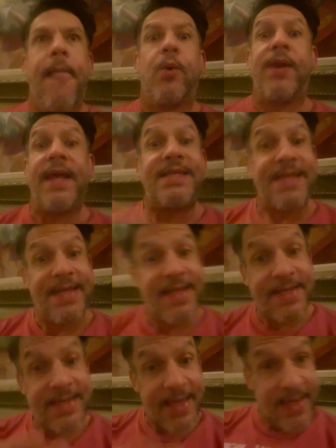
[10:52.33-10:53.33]
when I see
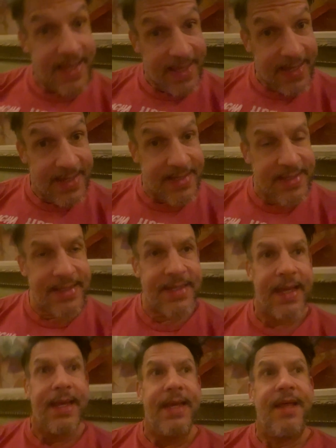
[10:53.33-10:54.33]
these
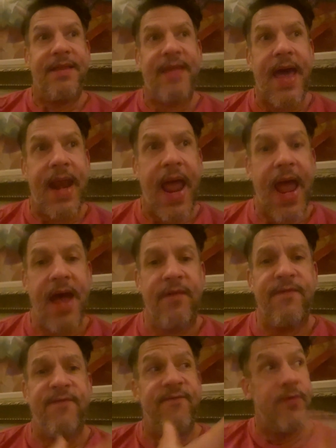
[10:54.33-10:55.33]
kids that
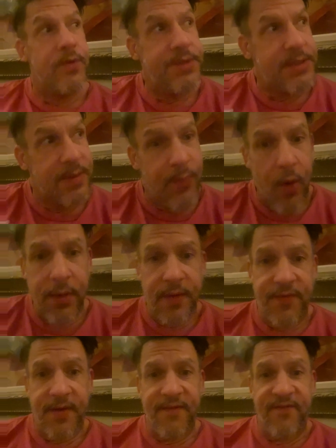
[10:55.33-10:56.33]
have full support
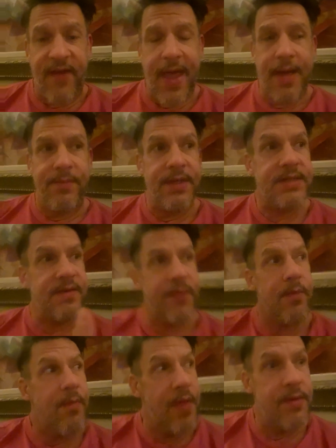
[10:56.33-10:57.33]
of their families, of
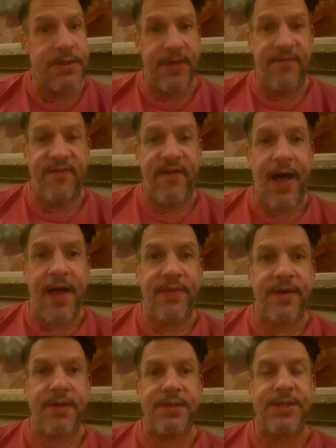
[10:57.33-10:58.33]
their mothers and
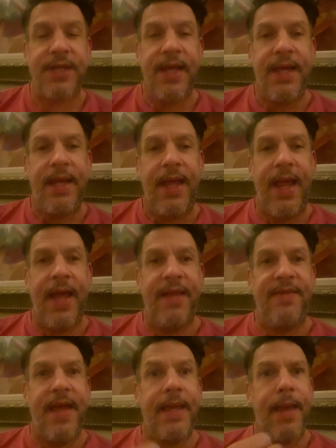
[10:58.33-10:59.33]
fathers,
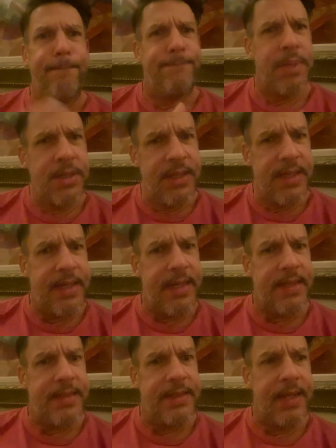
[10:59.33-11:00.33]
and they get
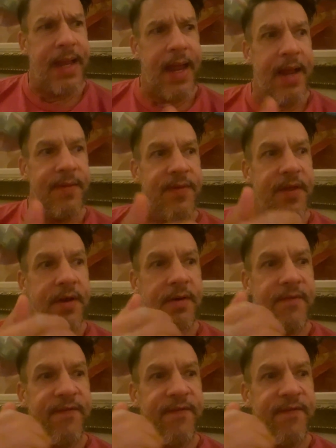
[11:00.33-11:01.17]
bullied, and their